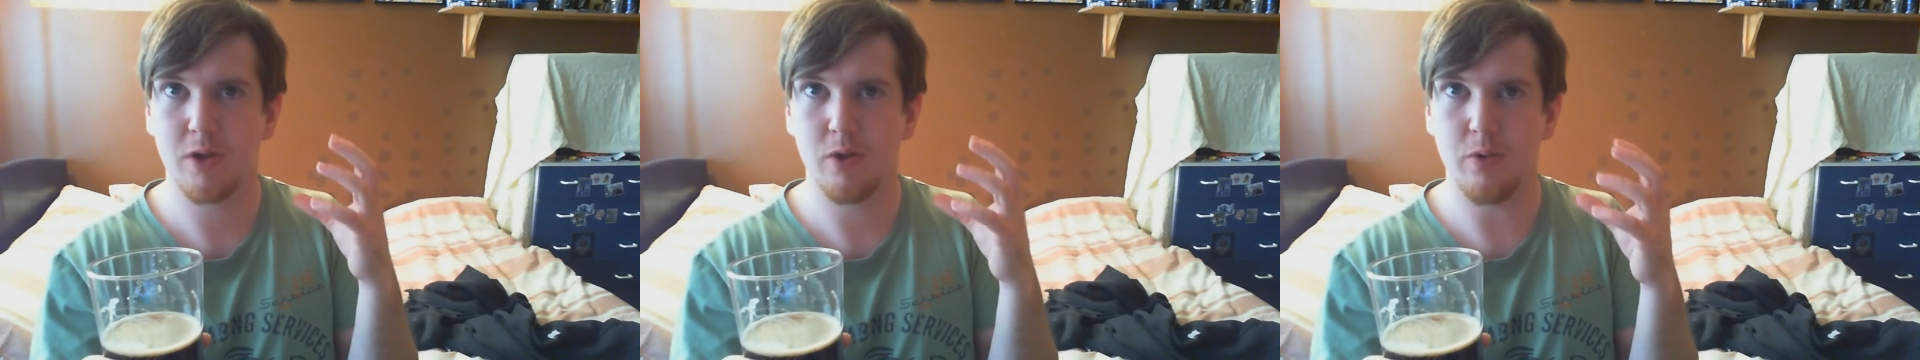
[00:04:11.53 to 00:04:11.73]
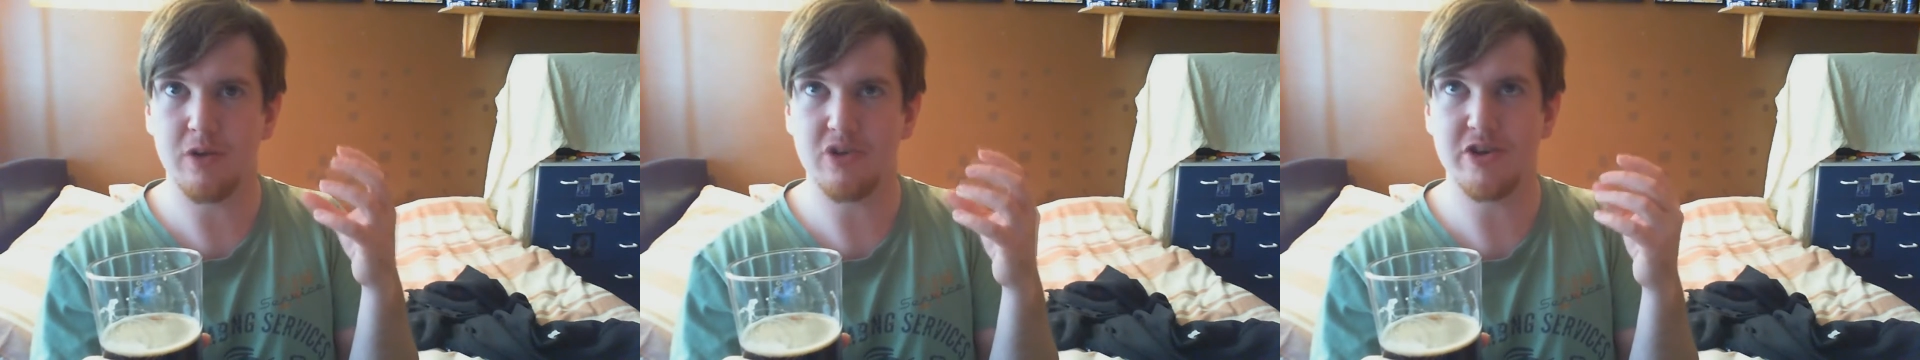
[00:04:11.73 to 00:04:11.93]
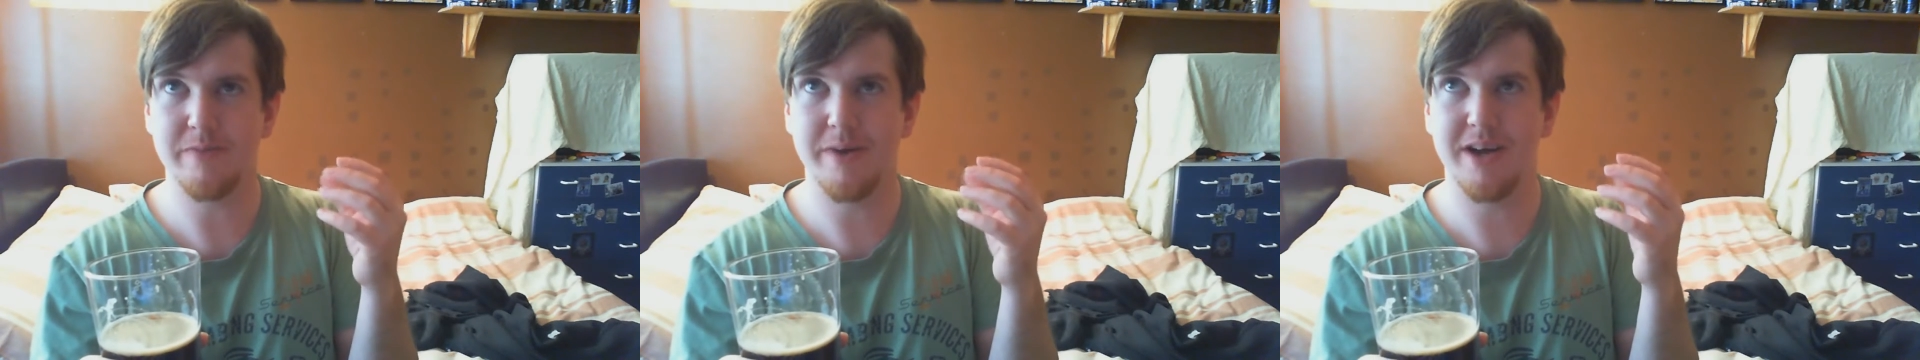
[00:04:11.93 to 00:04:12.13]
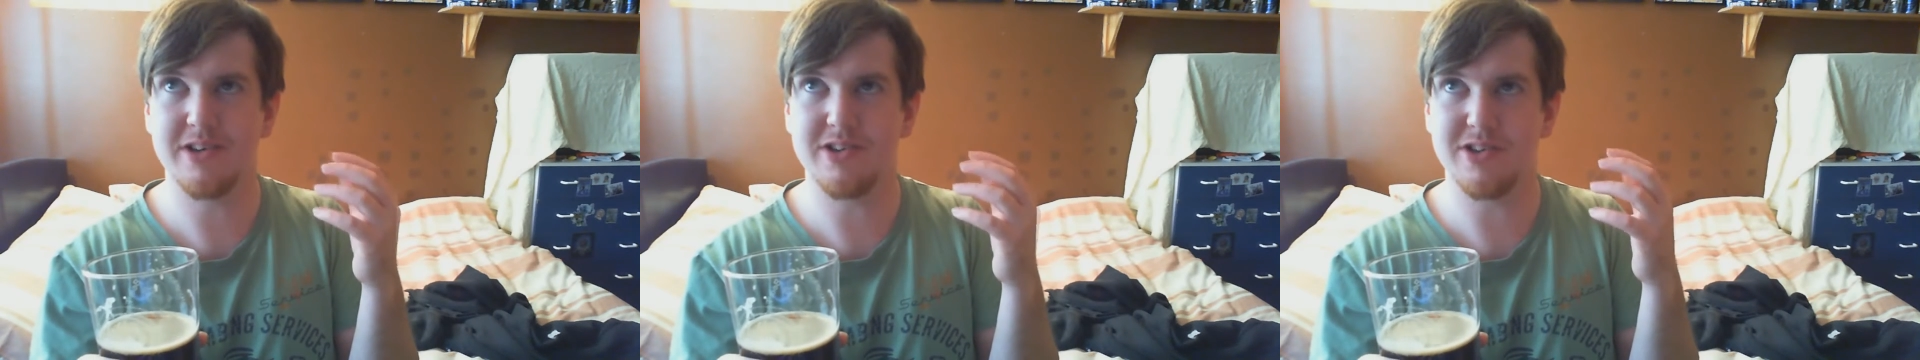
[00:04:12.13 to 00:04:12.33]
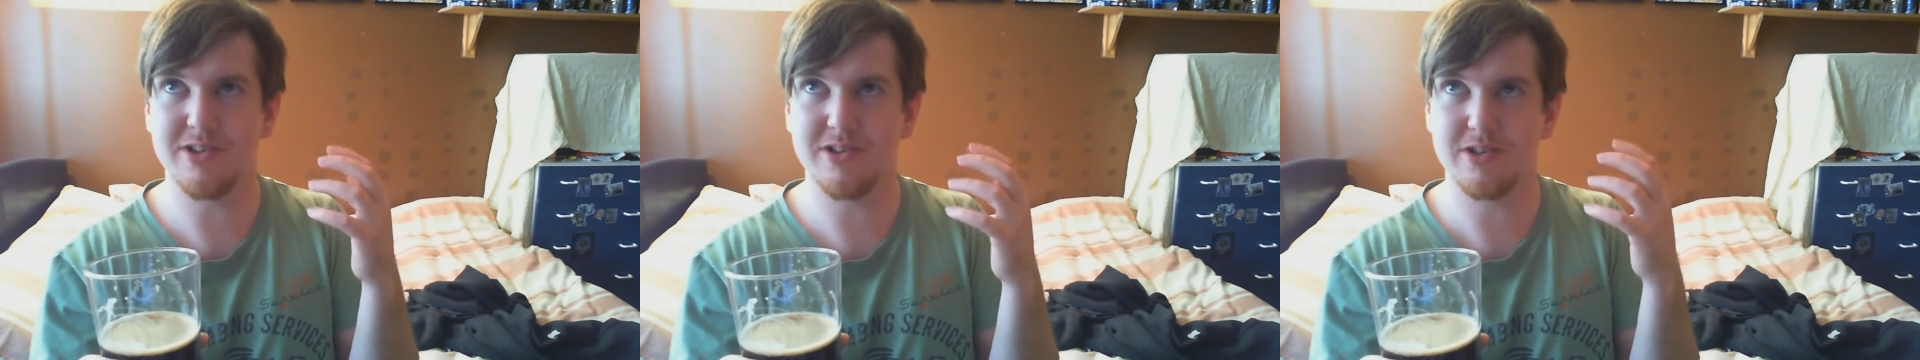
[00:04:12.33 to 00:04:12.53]
which I
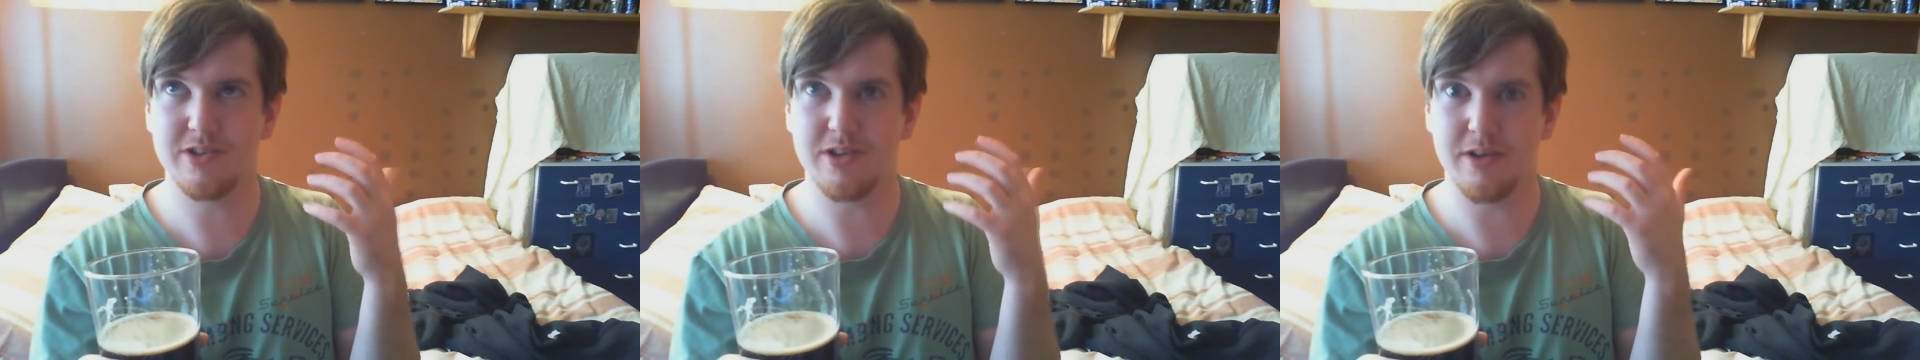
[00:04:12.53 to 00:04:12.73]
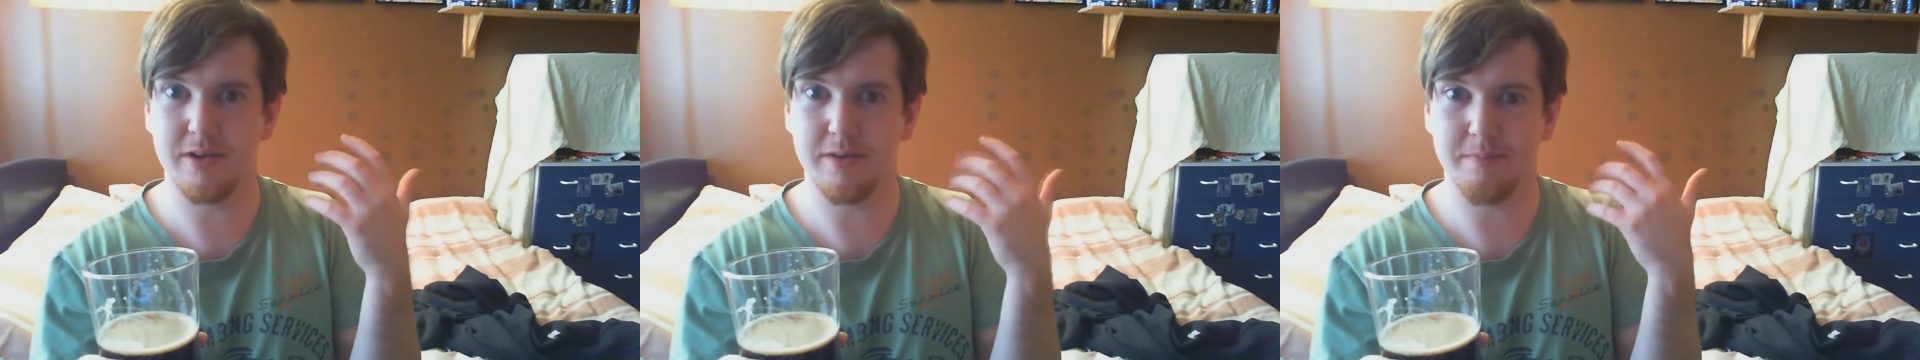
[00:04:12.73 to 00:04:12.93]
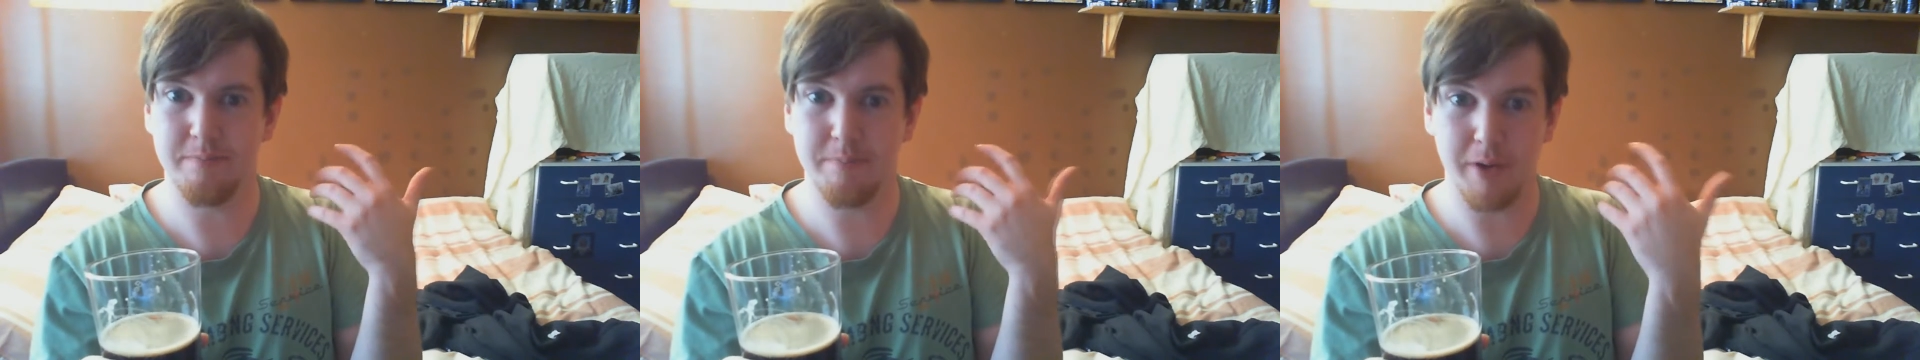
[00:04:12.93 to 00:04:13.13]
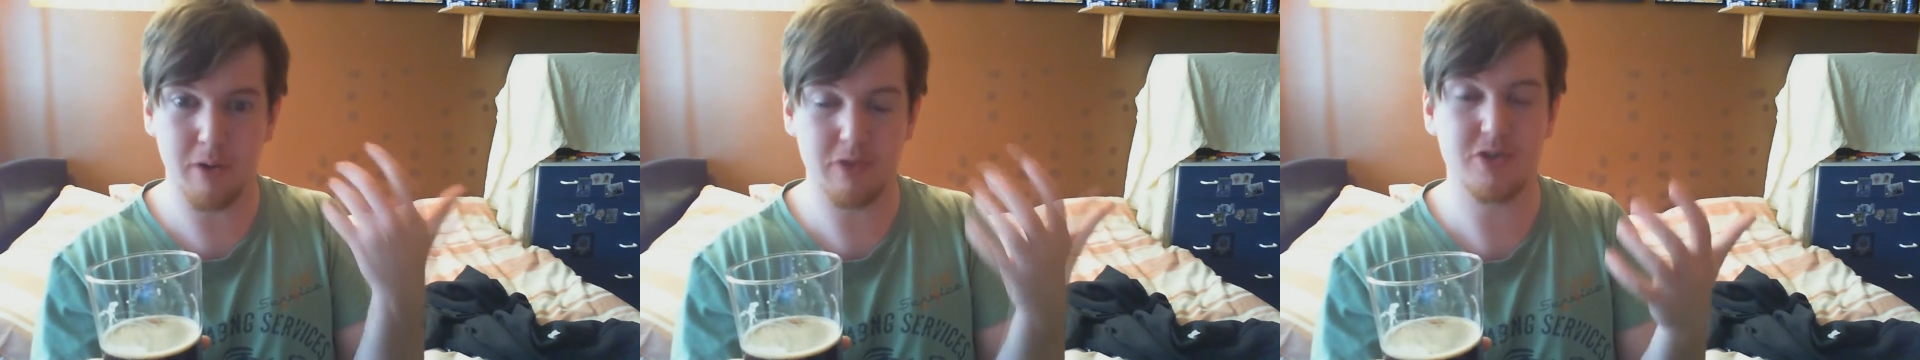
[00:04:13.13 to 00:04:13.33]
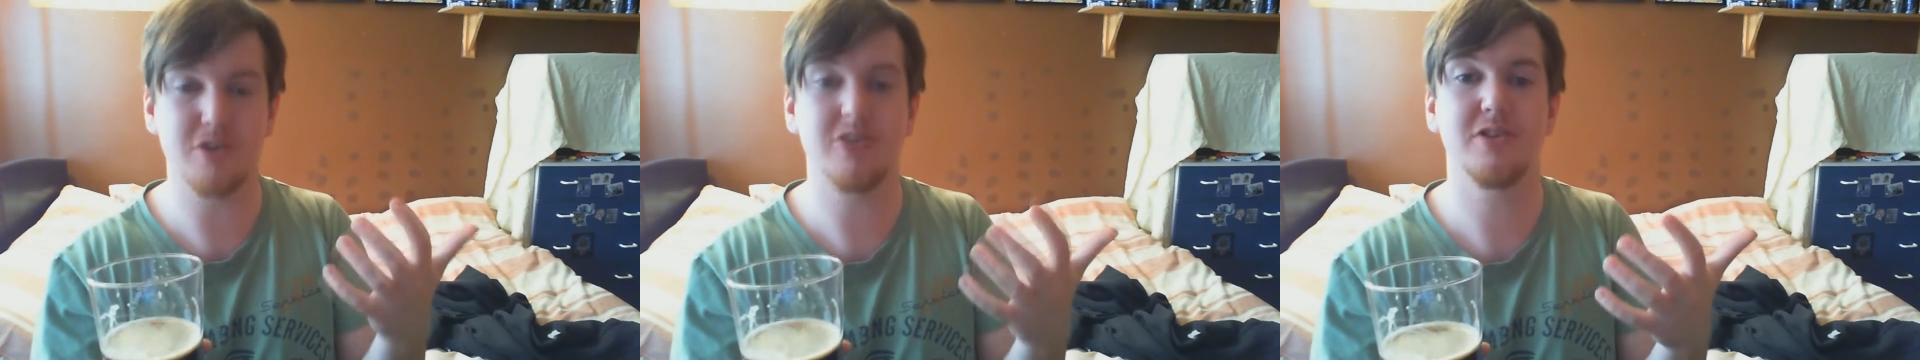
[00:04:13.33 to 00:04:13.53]
imagine's the
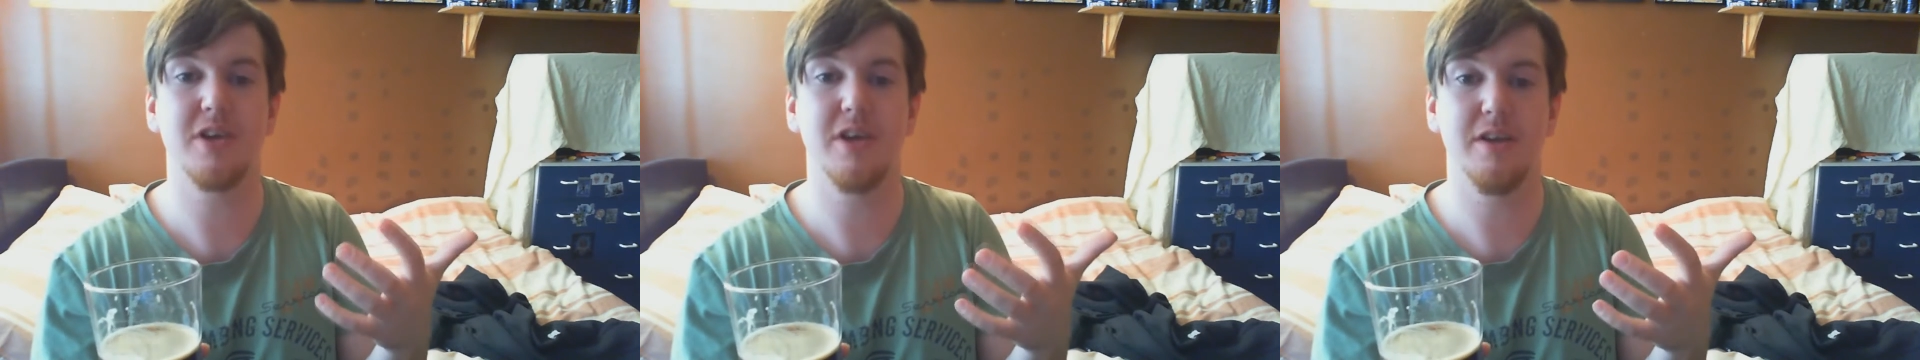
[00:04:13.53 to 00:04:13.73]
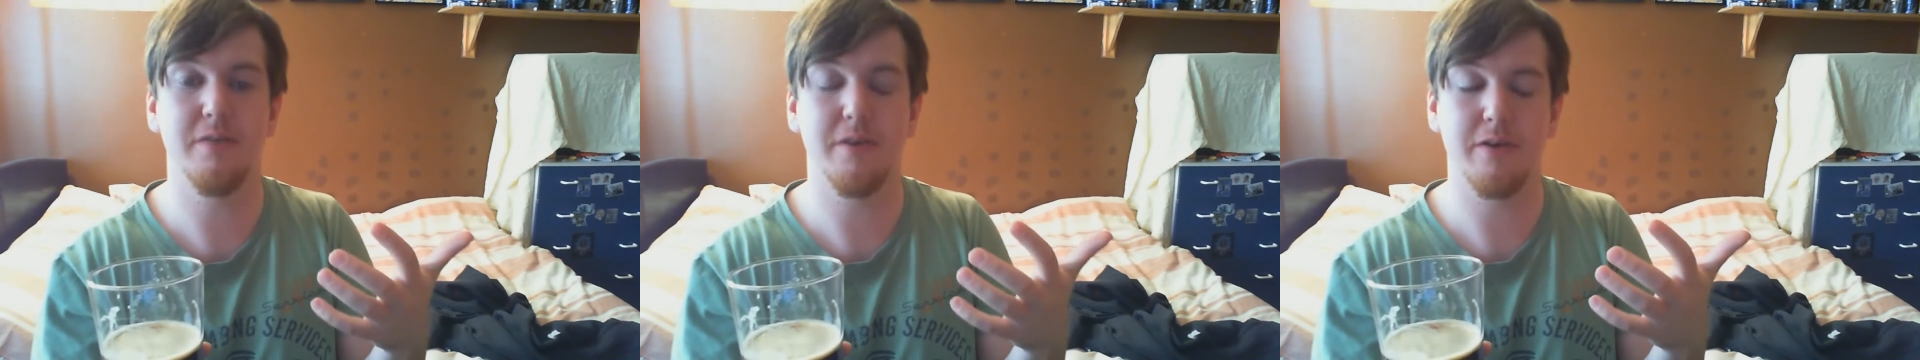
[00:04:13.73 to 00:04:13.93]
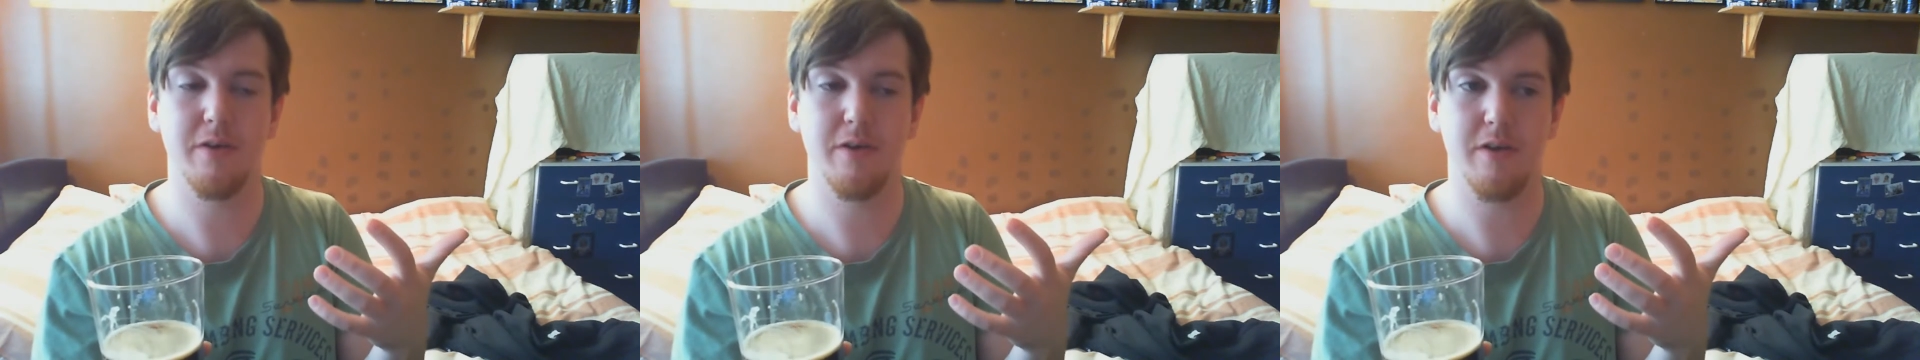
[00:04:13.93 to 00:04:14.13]
Belgian side of it.